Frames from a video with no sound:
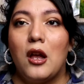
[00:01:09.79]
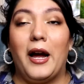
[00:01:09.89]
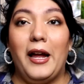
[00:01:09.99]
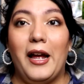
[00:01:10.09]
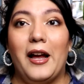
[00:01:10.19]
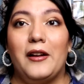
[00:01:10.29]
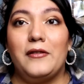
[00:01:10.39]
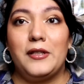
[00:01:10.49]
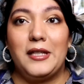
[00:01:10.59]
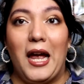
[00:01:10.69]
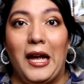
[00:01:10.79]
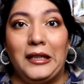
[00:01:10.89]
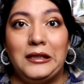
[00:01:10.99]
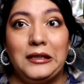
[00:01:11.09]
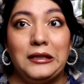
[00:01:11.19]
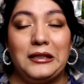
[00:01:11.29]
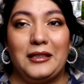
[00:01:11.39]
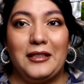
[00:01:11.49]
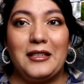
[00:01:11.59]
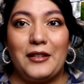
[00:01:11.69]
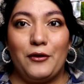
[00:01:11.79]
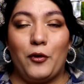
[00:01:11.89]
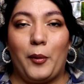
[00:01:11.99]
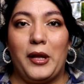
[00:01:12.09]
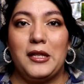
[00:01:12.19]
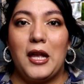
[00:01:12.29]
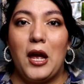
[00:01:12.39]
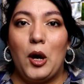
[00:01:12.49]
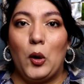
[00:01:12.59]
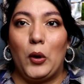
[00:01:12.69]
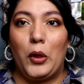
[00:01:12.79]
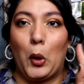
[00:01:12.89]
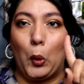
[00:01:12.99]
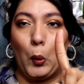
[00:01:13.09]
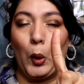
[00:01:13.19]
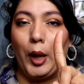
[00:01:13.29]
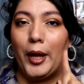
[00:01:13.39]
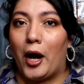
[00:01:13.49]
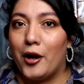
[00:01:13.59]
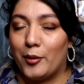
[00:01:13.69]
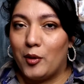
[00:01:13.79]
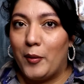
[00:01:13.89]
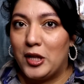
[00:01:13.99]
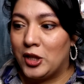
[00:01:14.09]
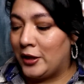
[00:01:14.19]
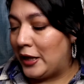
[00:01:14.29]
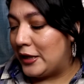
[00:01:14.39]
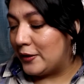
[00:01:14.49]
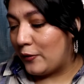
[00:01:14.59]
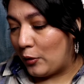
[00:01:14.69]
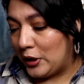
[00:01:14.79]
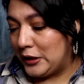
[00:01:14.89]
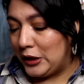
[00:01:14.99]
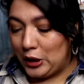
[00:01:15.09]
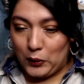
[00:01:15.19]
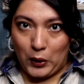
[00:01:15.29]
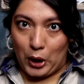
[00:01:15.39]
I have 10 different formulas with one honorable mention, as of course you